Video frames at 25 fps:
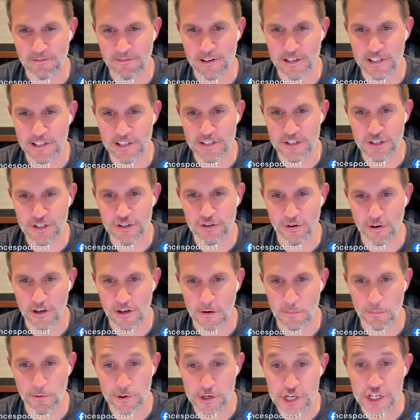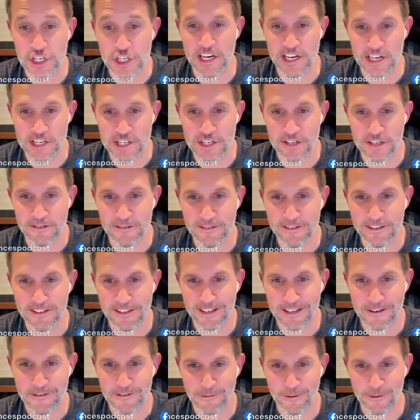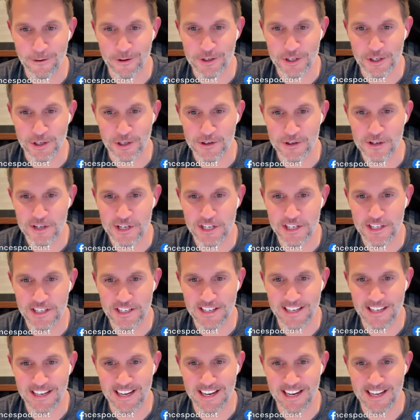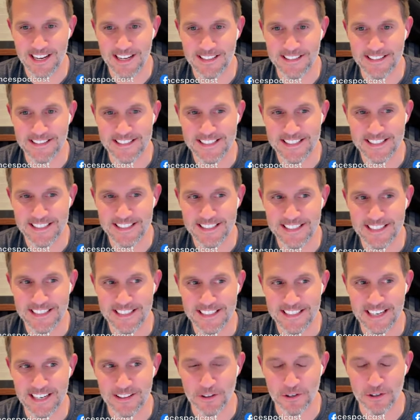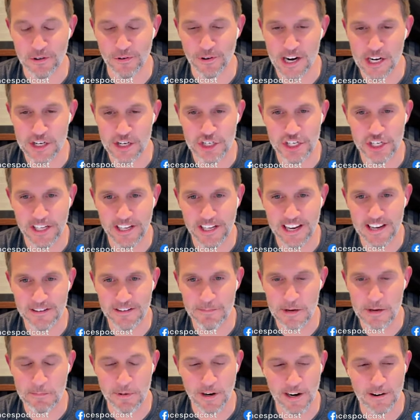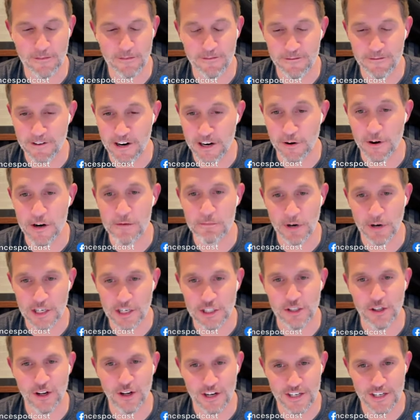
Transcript: a very strong appreciation for the church and and the direction it gave me, but I very much